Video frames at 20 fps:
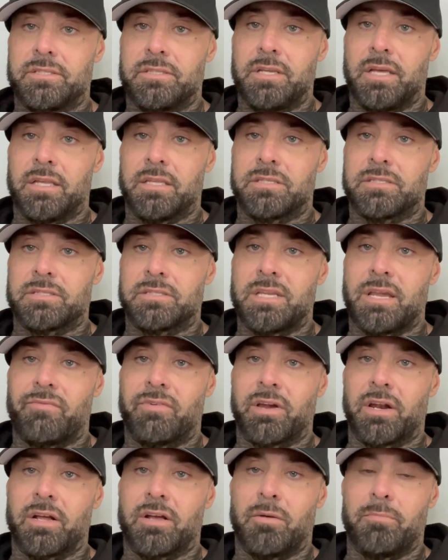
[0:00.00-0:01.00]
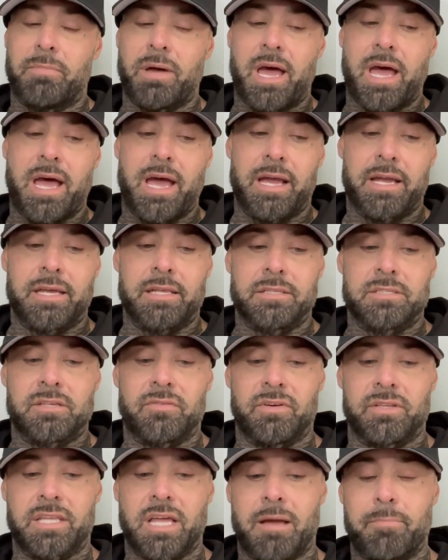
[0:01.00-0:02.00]
it's never gonna come back and
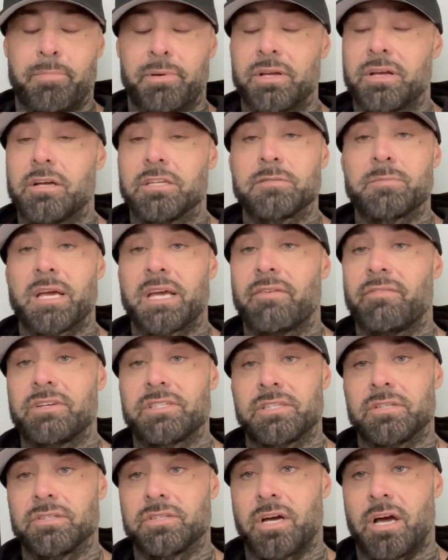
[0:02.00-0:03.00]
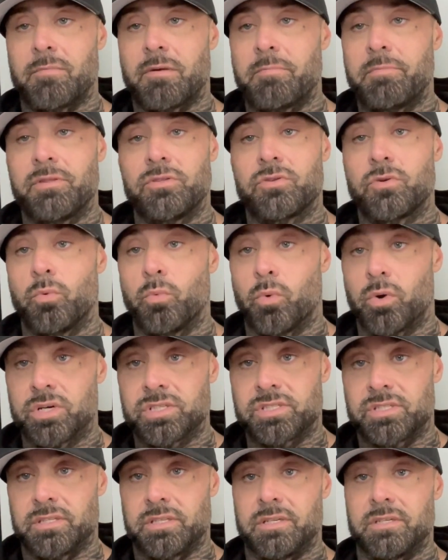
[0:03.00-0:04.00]
stuff like that. But it comes back every single time. I've been through
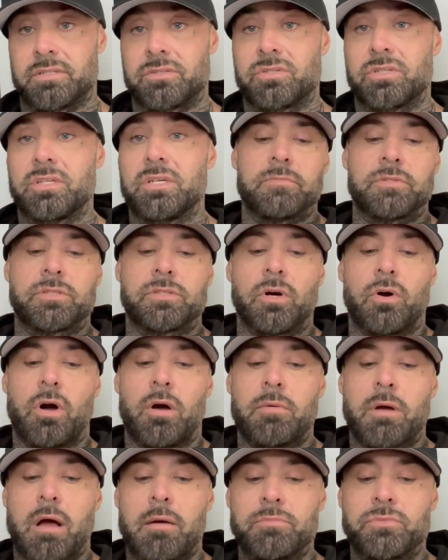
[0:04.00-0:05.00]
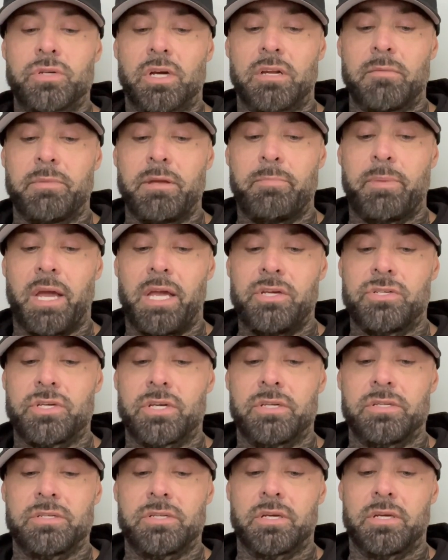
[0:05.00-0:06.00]
worse than this. So I'm trying to be
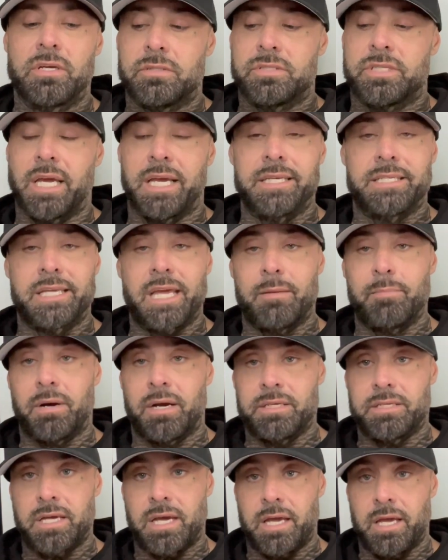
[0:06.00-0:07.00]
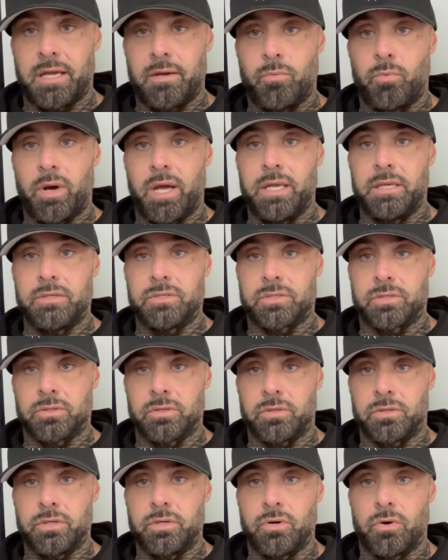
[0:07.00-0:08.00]
patient, take it day by day, wait
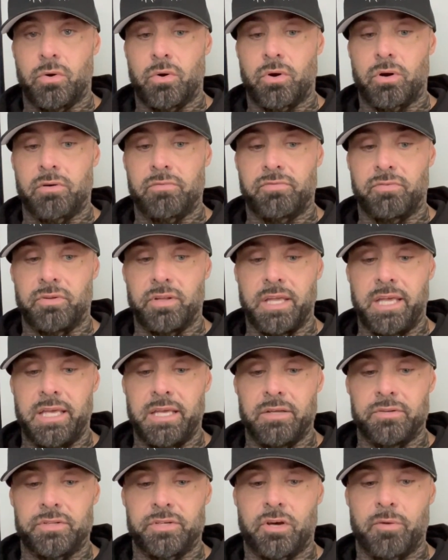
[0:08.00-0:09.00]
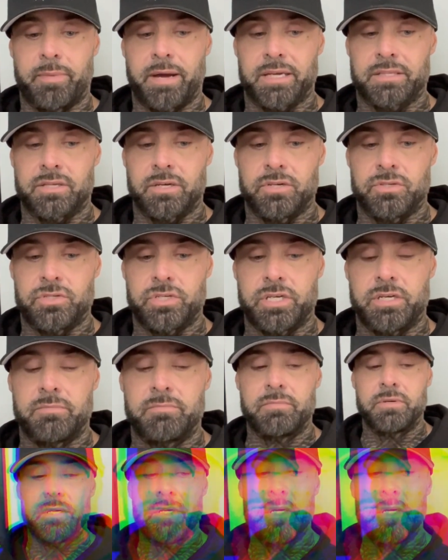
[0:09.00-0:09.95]
until you're fully healed to go back to the gym.